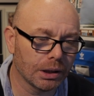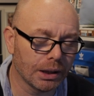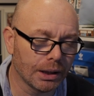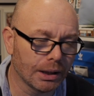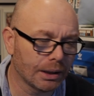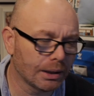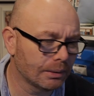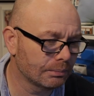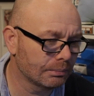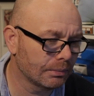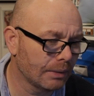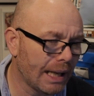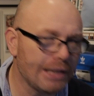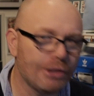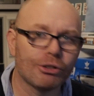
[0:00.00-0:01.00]

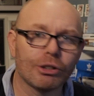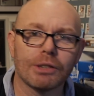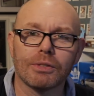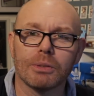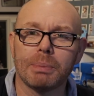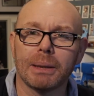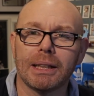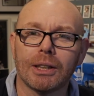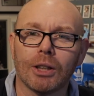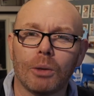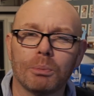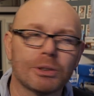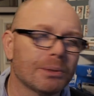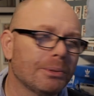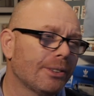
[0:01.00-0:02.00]
Entries for big
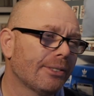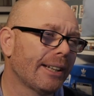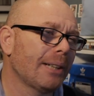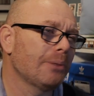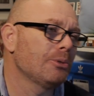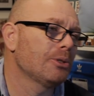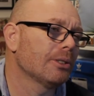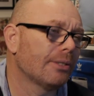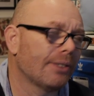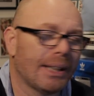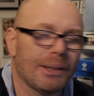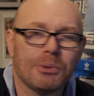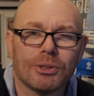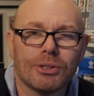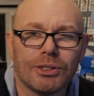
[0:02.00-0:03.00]
comps, there were
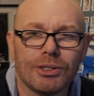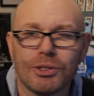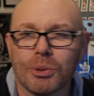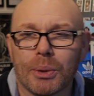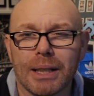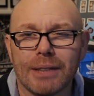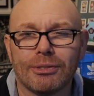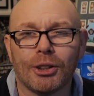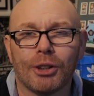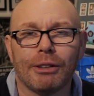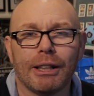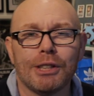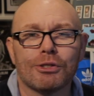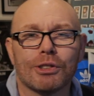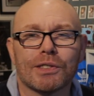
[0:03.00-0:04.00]
1,024
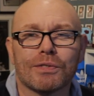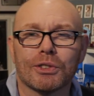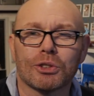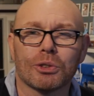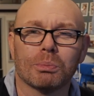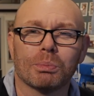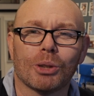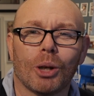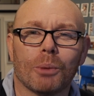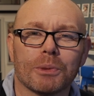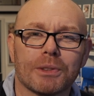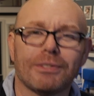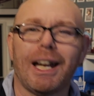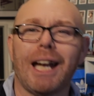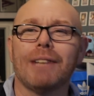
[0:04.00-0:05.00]
entries for some
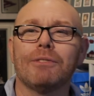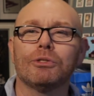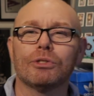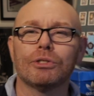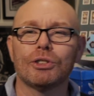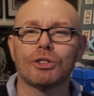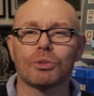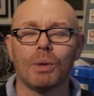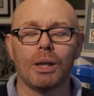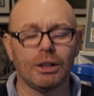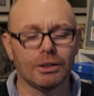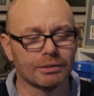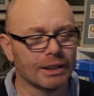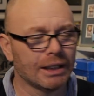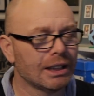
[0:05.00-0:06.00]
comps,
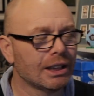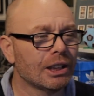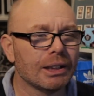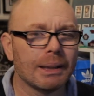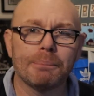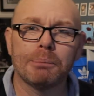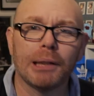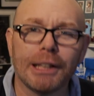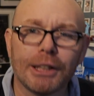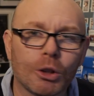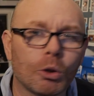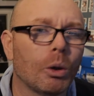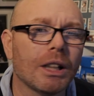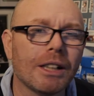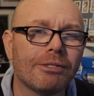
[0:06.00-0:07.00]
512. They played
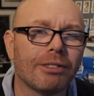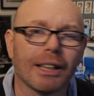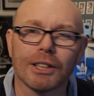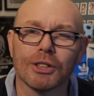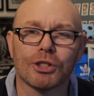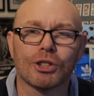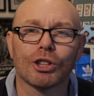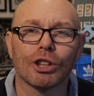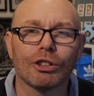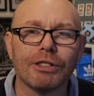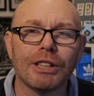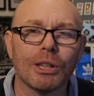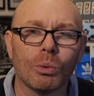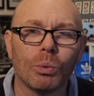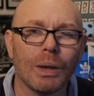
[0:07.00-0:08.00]
qualifiers
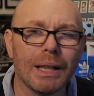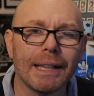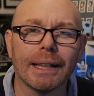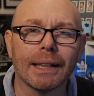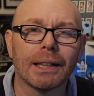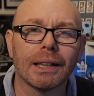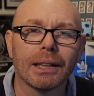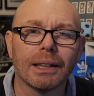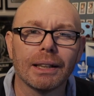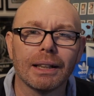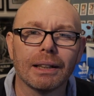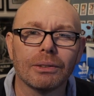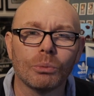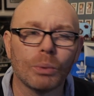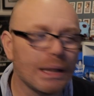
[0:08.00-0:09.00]
during the
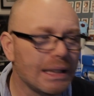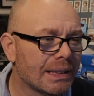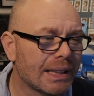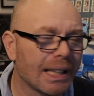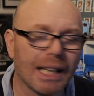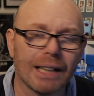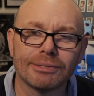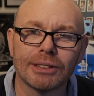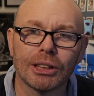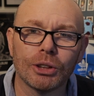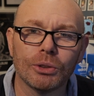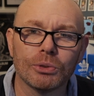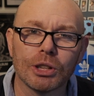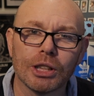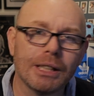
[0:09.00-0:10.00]
weekday
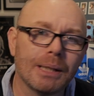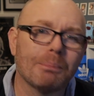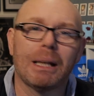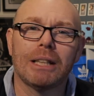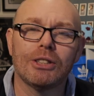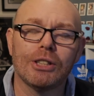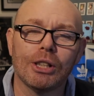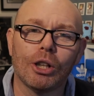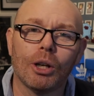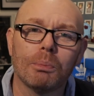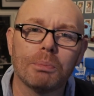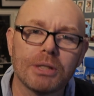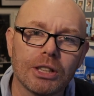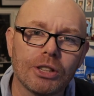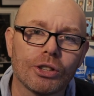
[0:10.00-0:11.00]
afternoons. Can you imagine a
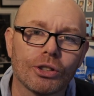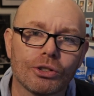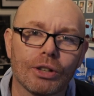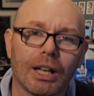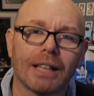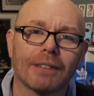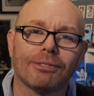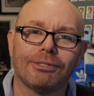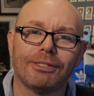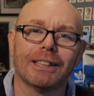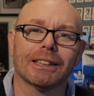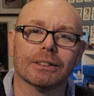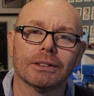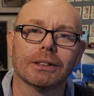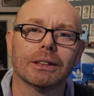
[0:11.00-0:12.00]
competition trying to
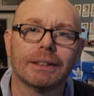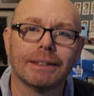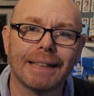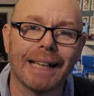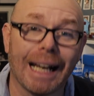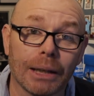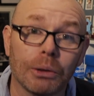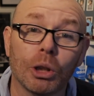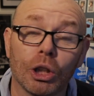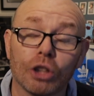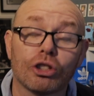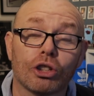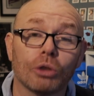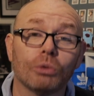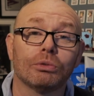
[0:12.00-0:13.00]
fill now
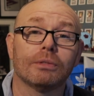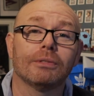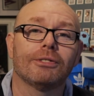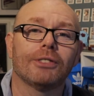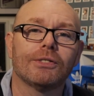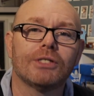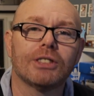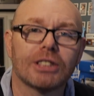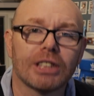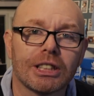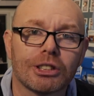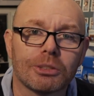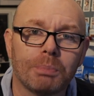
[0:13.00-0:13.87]
256